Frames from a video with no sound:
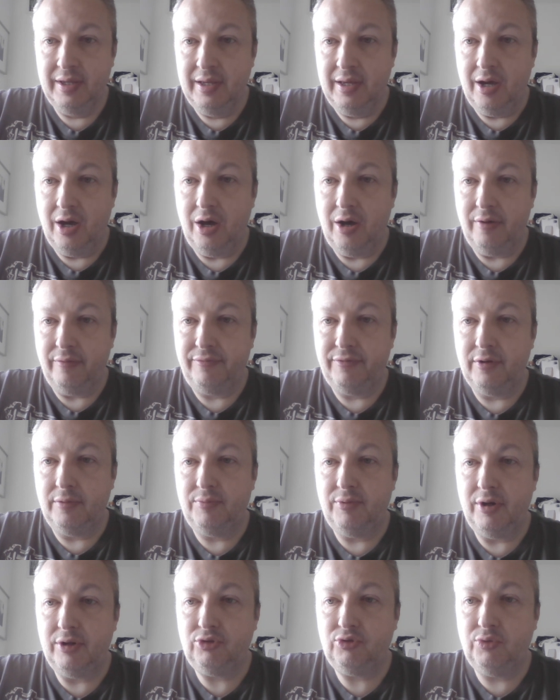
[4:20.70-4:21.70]
Uh, for the
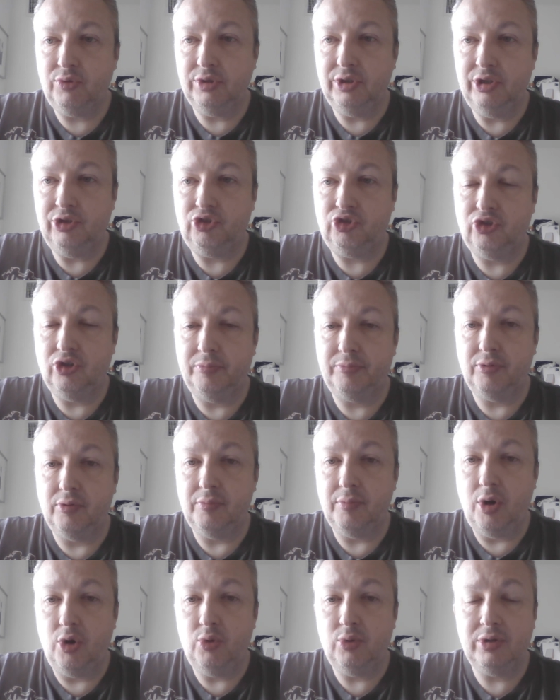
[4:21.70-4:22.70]
press release to
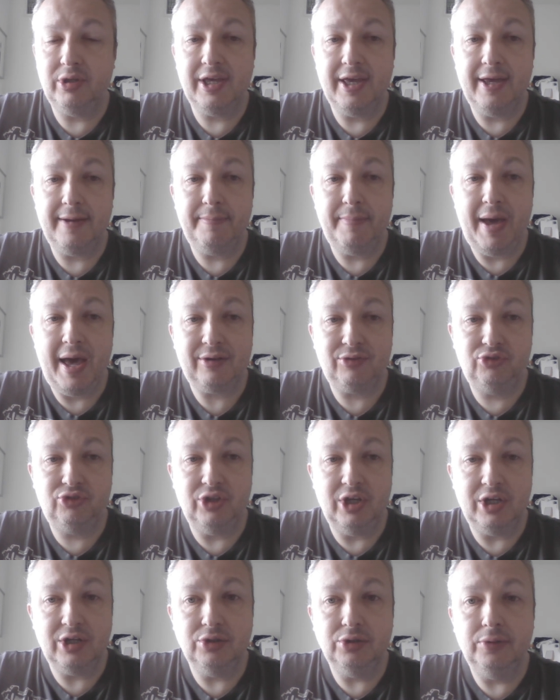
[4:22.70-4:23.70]
promote the Get Back
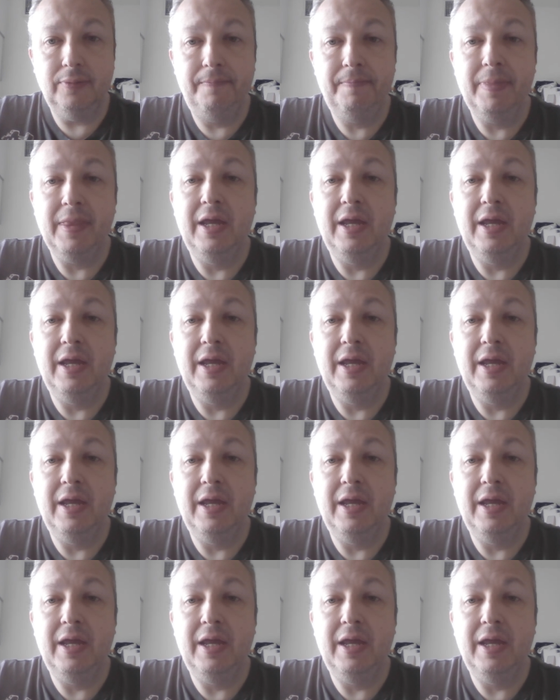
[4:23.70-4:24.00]
single,